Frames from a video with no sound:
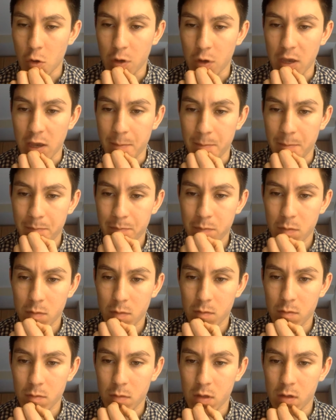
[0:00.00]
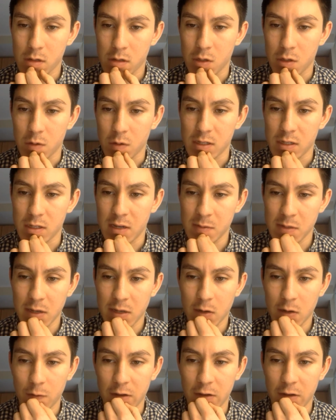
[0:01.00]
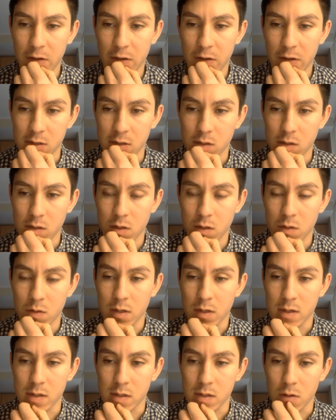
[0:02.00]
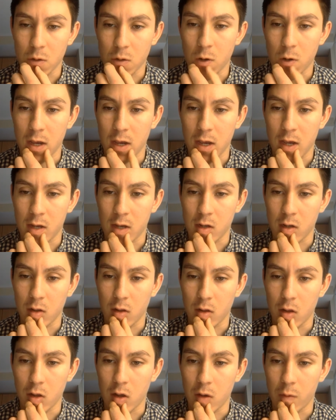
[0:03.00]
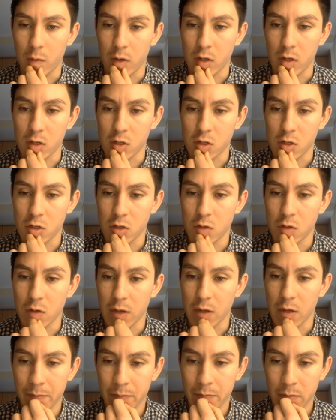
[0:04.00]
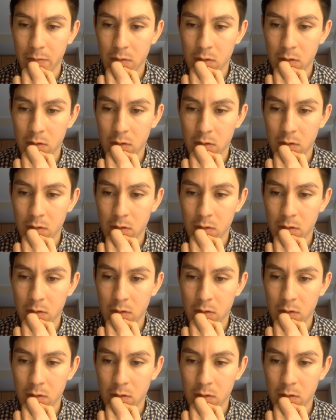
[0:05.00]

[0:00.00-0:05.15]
Okay, so it seems like Ovechkin is using his lower hand a lot when he's shooting.